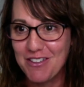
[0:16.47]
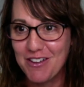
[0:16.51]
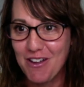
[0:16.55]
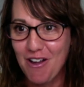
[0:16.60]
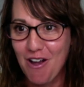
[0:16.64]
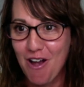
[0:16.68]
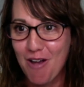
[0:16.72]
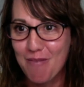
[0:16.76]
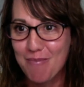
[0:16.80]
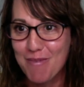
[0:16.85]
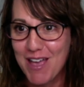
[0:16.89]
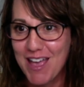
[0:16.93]

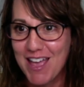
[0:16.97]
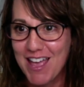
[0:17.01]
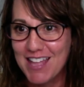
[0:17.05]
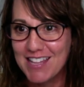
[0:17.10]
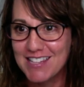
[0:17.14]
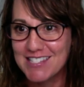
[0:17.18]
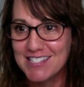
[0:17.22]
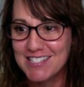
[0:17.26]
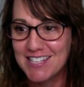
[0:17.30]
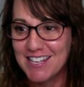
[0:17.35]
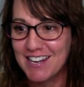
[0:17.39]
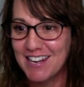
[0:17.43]

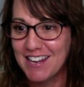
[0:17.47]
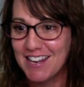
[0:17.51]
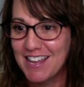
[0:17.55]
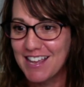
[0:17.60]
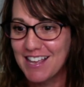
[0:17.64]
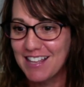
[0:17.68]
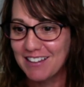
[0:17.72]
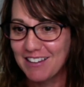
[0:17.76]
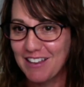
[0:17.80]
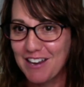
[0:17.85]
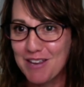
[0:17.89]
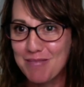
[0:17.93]
comments and
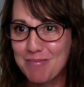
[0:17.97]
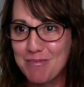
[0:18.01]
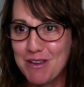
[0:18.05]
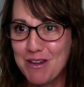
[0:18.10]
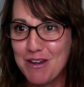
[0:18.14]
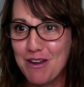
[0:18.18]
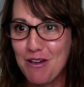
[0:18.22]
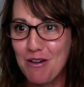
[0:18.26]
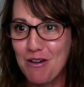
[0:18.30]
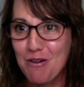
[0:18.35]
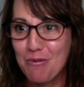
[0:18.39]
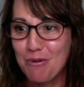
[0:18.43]
letting me
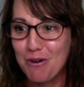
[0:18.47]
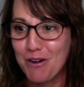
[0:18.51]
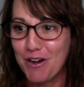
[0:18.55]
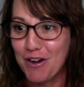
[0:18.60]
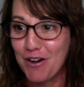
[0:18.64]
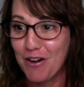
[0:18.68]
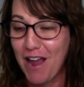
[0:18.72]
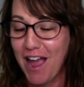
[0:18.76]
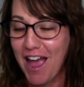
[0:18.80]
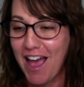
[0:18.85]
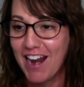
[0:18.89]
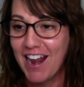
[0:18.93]
know where
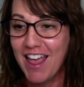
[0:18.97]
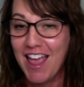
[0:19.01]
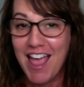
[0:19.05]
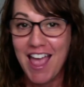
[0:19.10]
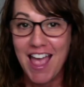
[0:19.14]
you're at.